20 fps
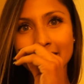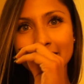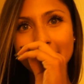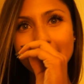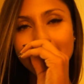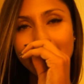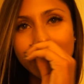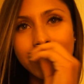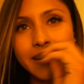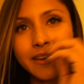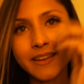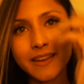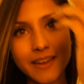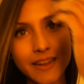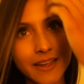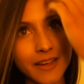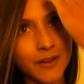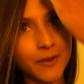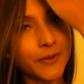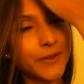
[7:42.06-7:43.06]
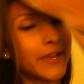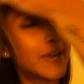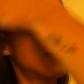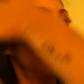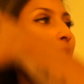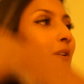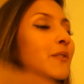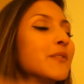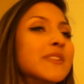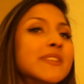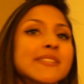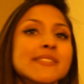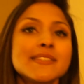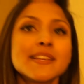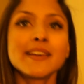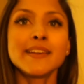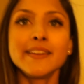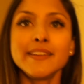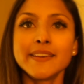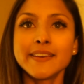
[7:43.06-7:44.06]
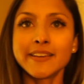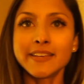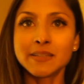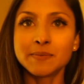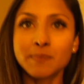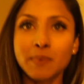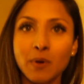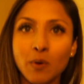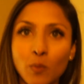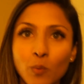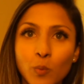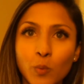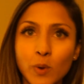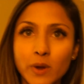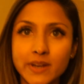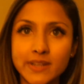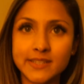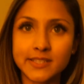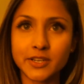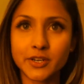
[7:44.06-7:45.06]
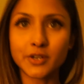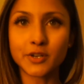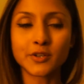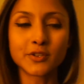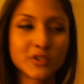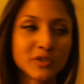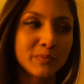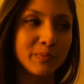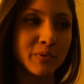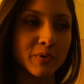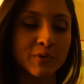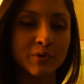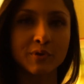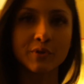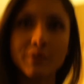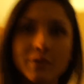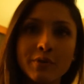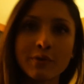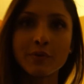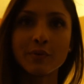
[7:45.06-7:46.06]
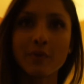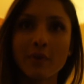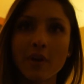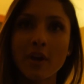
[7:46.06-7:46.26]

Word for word: I hate how yellow this lighting is, but what is a girl supposed to do?